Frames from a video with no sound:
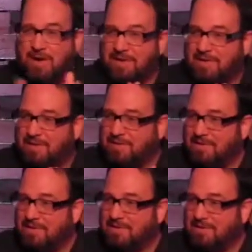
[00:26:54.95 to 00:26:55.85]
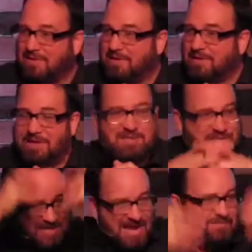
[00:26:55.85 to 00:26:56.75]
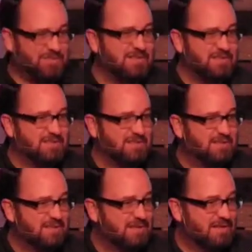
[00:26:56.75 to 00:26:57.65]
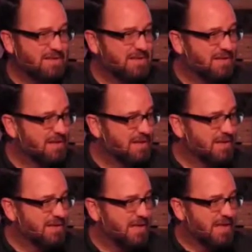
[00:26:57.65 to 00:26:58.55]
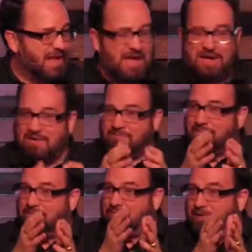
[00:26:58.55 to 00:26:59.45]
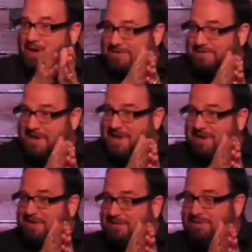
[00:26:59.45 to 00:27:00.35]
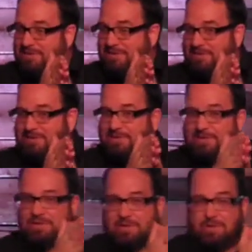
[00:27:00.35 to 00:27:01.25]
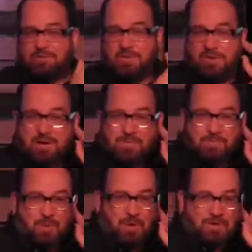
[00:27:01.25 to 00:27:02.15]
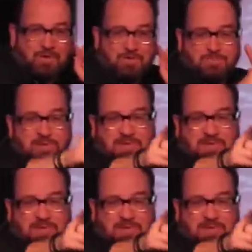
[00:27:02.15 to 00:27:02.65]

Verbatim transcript: and body. He saved us. And, and Isaiah, who's heard our report, who's